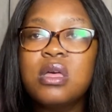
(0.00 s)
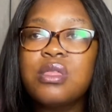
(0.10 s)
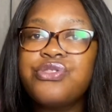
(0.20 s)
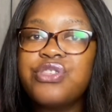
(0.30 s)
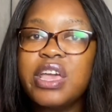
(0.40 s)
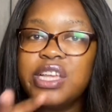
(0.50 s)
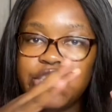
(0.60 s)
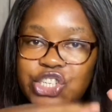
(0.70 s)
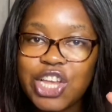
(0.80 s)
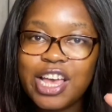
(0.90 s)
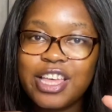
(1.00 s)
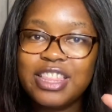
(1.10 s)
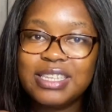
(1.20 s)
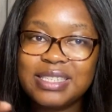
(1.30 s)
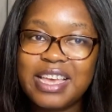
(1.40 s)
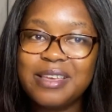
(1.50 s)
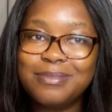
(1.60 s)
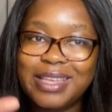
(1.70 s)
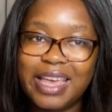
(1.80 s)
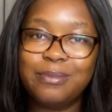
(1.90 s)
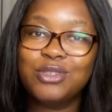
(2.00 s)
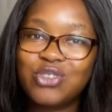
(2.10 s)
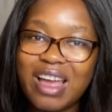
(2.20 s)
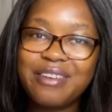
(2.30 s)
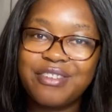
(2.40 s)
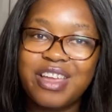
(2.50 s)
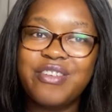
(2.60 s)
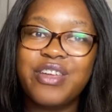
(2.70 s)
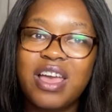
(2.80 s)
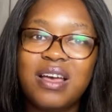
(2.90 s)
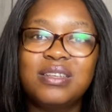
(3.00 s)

they share the same game drive area.